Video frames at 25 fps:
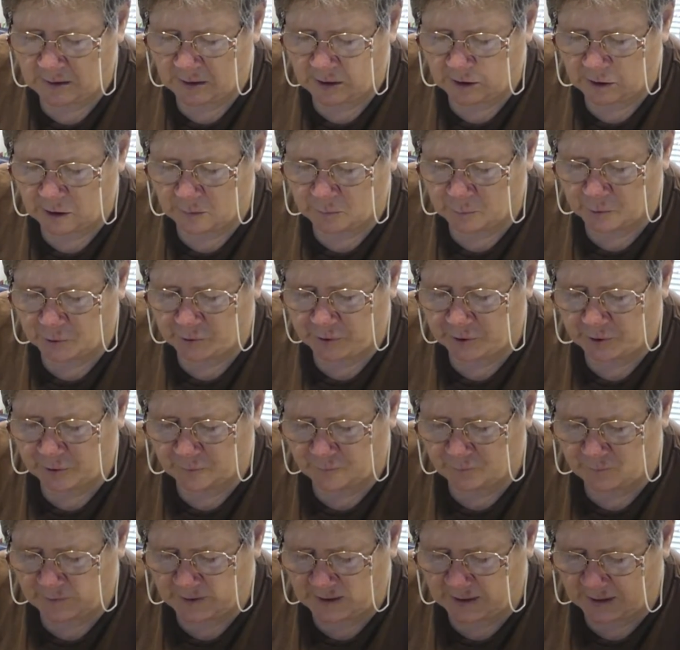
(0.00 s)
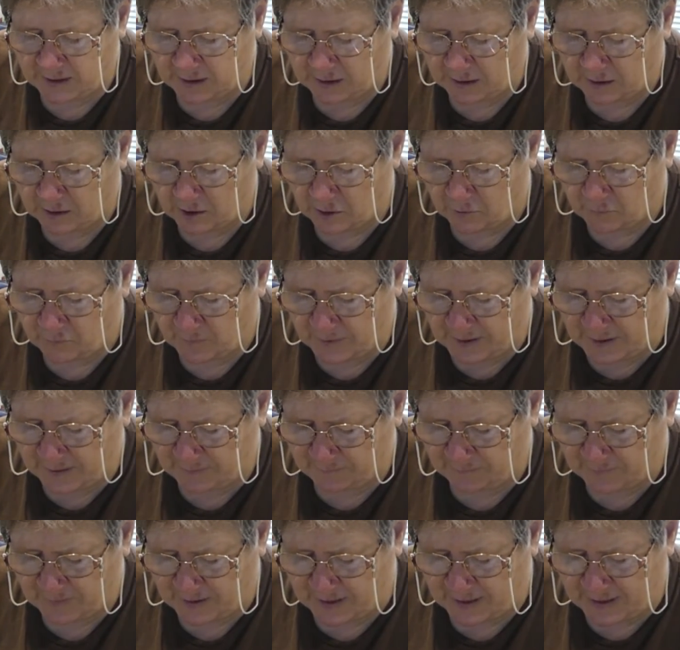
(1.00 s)
you put the ring
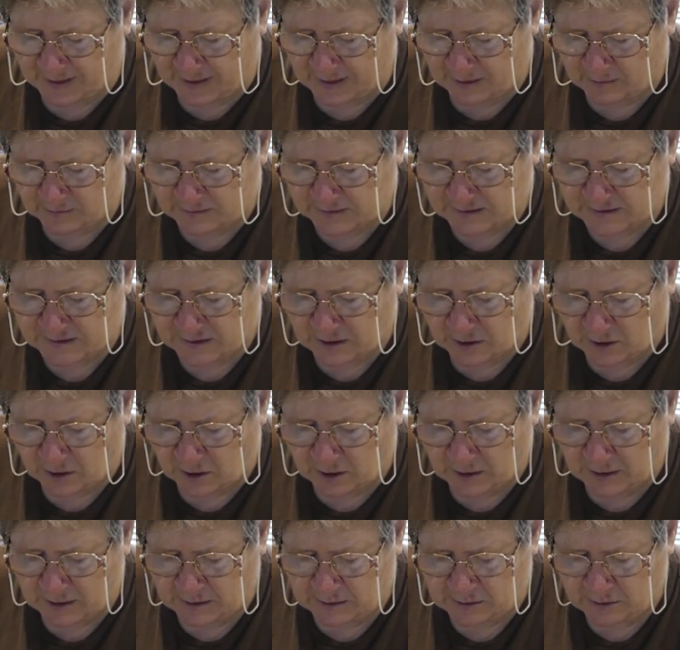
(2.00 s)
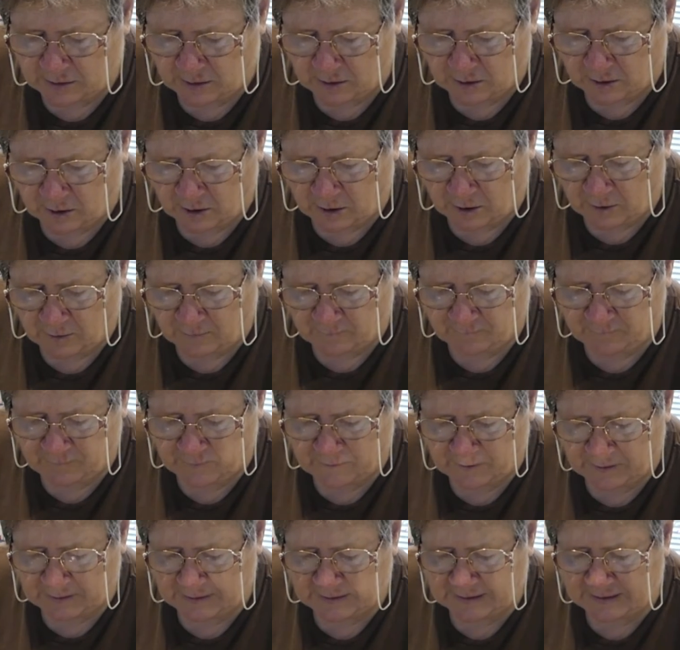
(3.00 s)
around the outside of
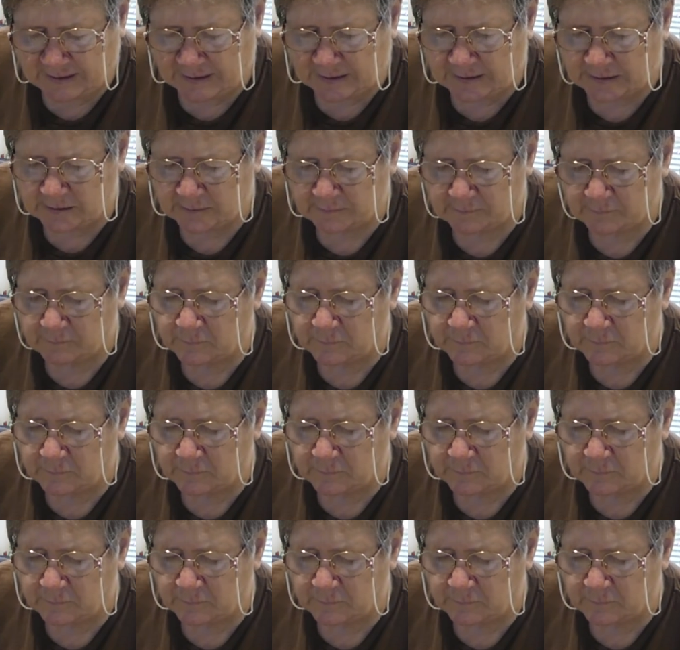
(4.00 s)
the lid,